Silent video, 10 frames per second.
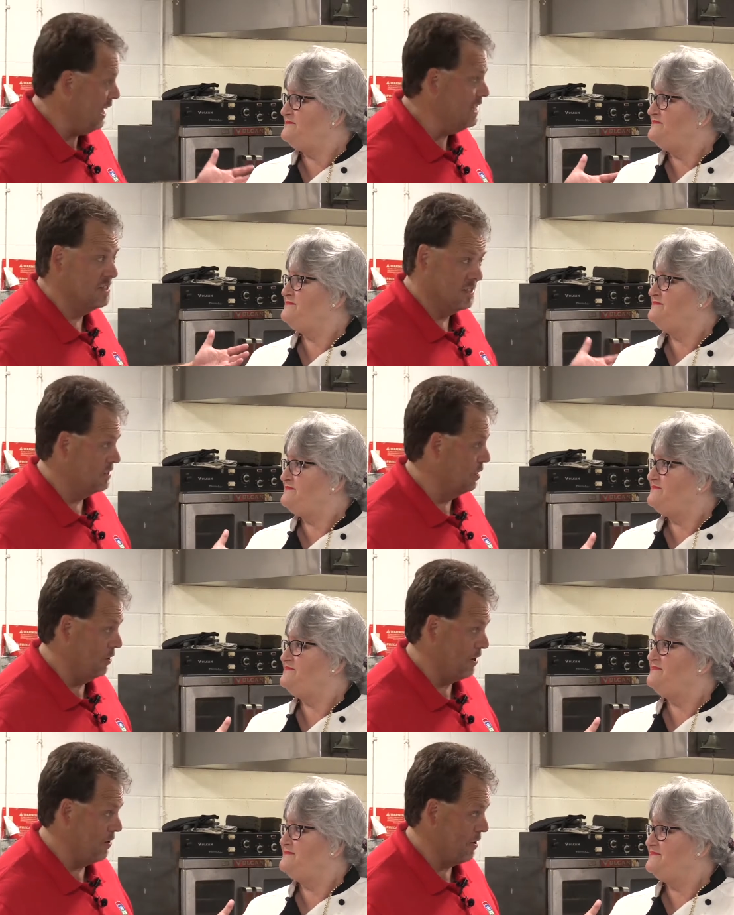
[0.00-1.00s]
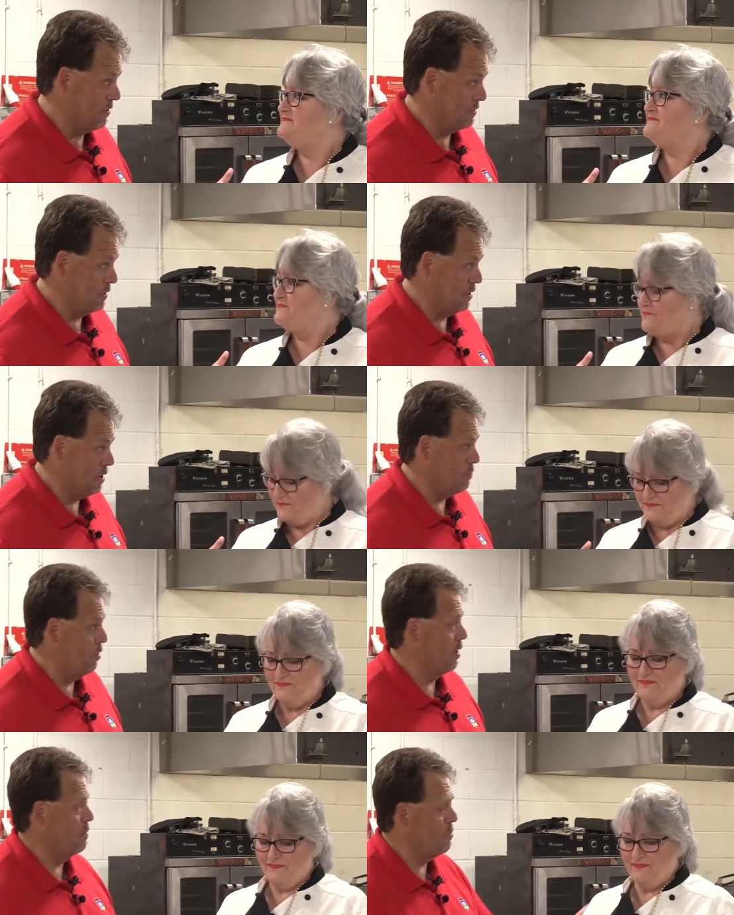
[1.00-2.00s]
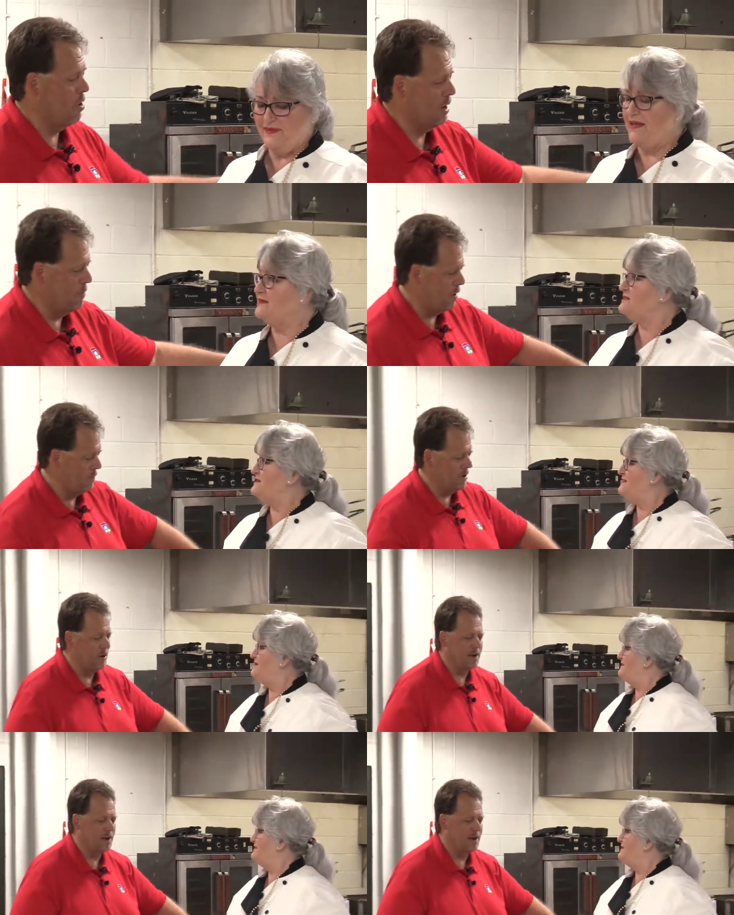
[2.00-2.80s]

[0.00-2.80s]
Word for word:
Speaker 1: is this culinary arts uh, program. Paul, yeah. come on over here